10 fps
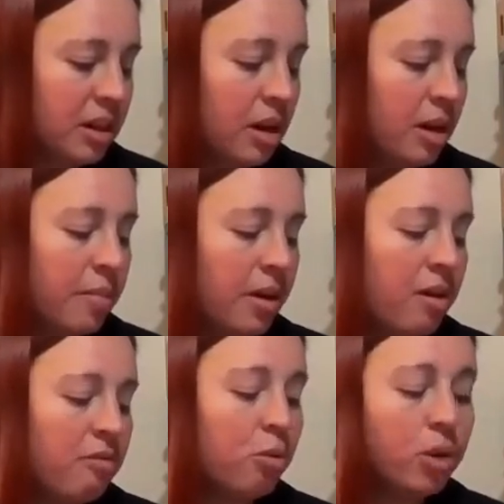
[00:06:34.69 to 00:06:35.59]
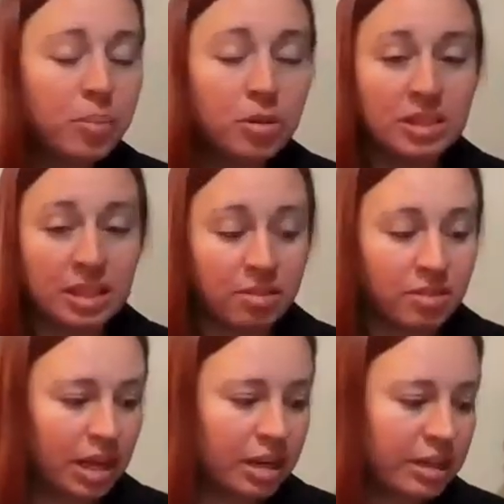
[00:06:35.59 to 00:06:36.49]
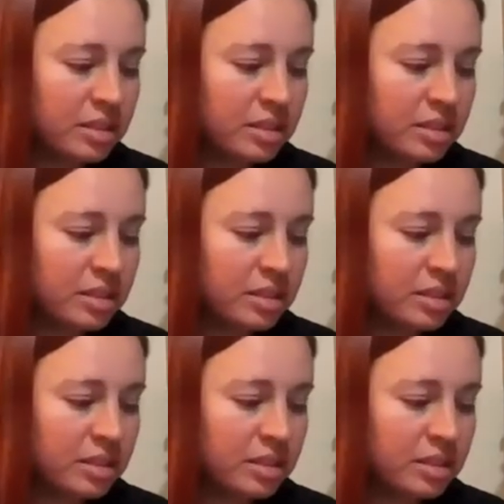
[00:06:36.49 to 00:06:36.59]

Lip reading: 40% of that